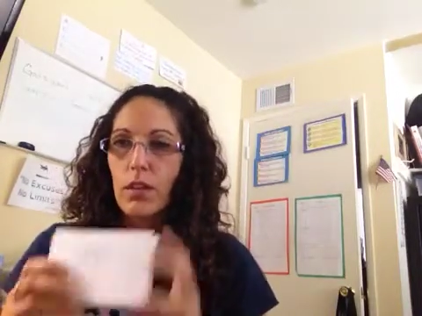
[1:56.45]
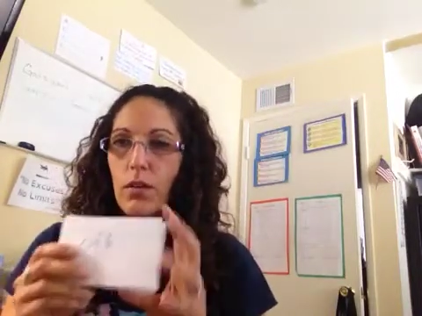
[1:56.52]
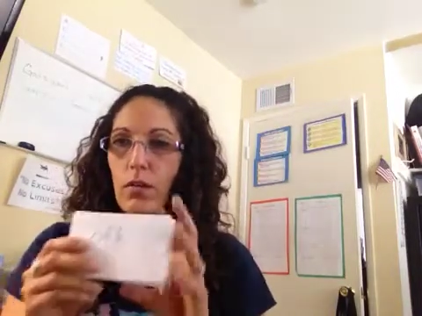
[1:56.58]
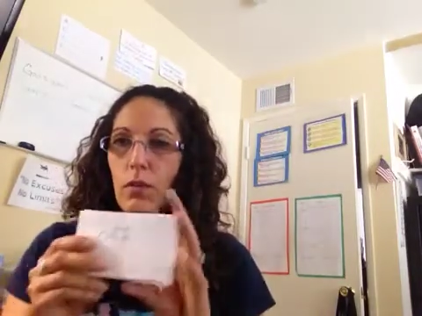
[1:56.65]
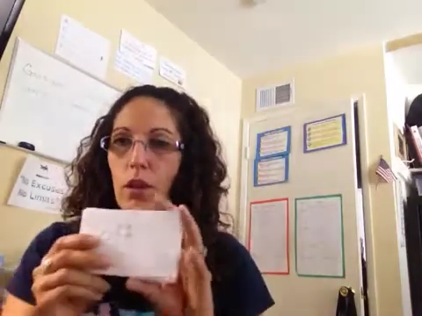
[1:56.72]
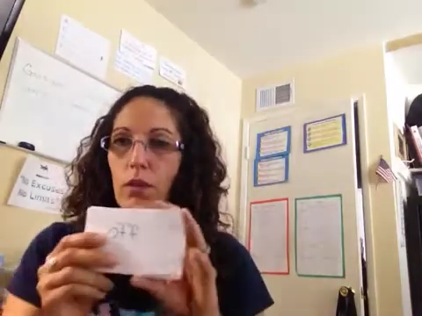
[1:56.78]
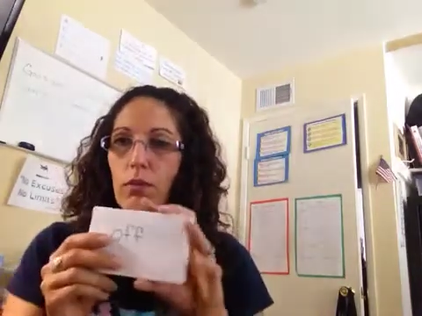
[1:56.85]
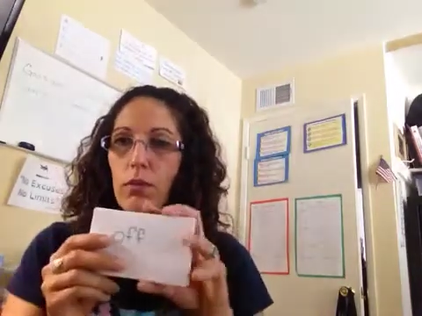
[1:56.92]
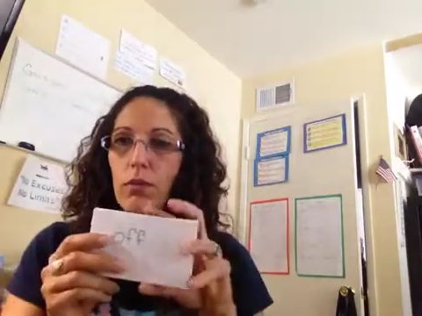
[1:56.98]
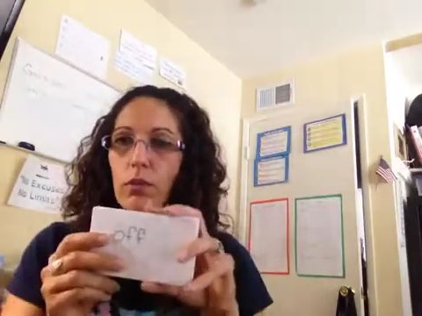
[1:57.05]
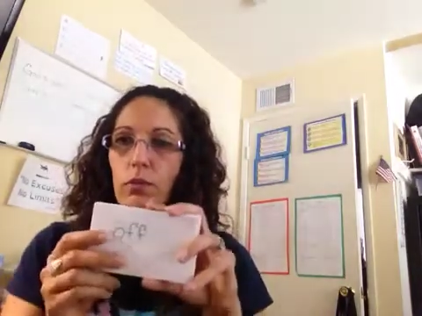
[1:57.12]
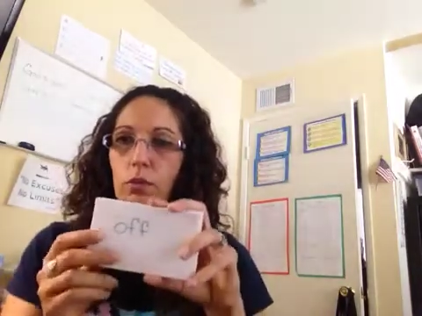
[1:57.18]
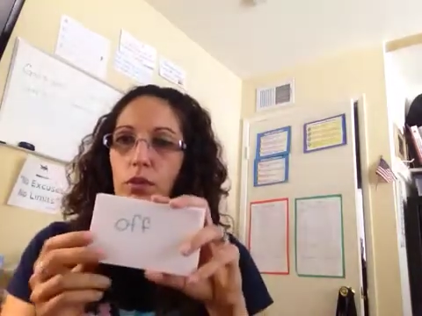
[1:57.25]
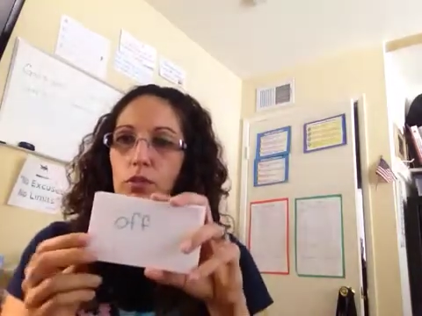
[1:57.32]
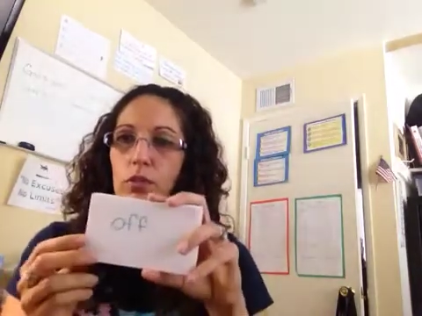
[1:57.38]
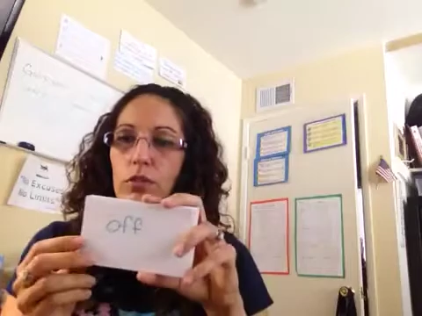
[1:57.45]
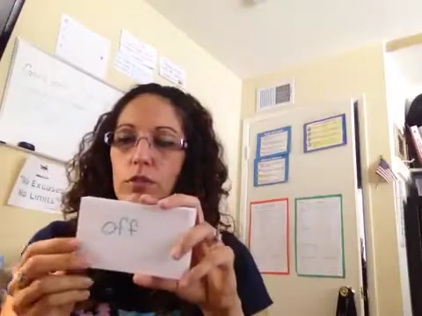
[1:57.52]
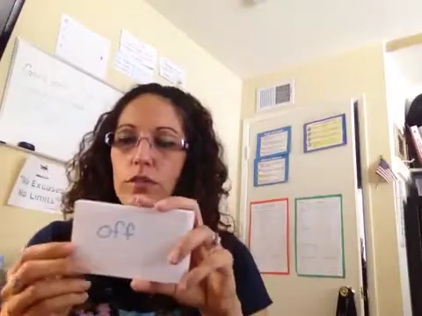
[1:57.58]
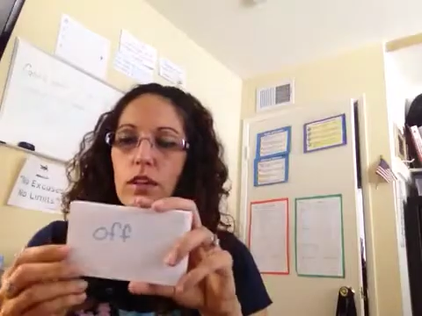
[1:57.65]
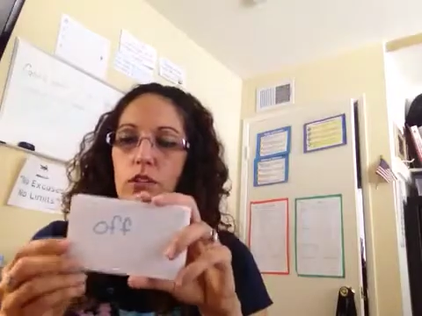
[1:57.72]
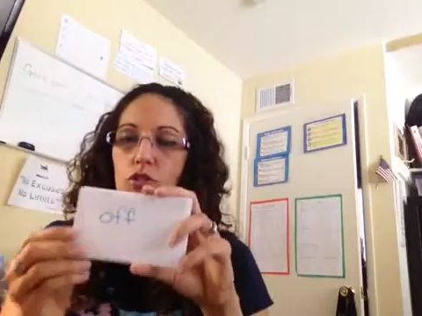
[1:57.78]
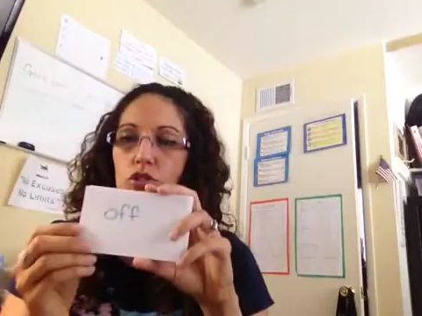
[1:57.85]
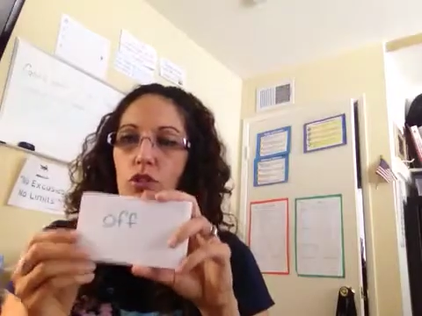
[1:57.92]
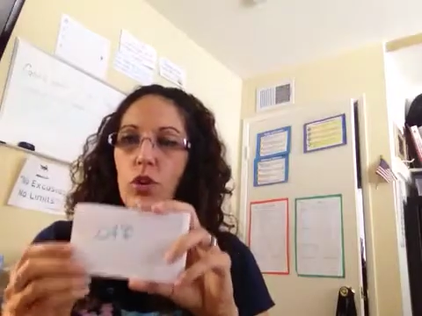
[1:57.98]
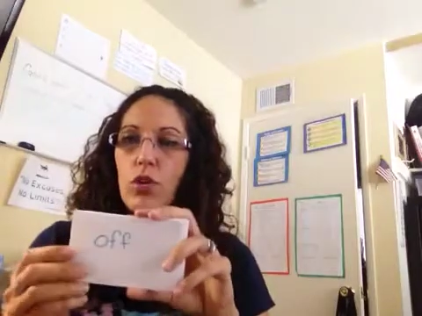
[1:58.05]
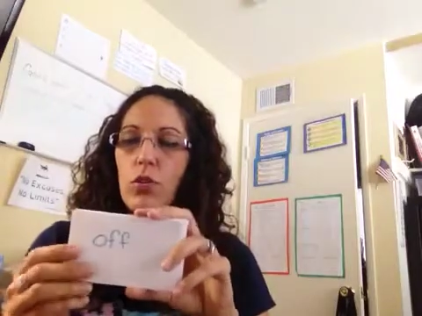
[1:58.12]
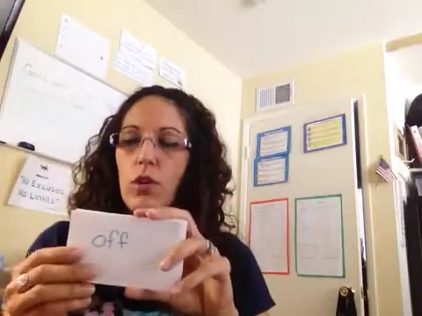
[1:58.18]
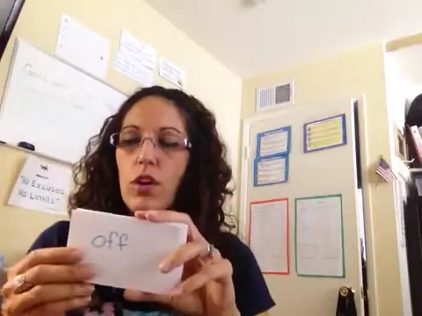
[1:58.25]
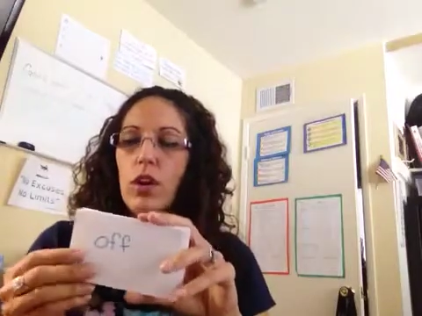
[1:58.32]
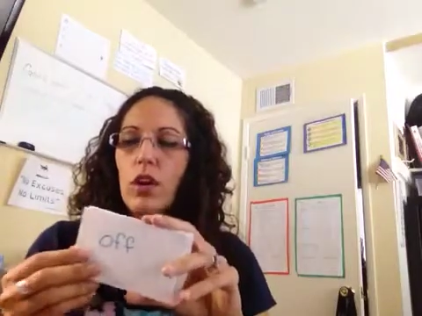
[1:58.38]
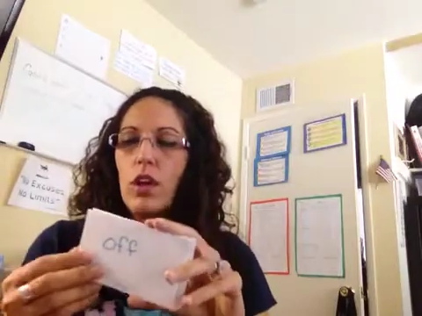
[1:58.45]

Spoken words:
what we'll do is I'll show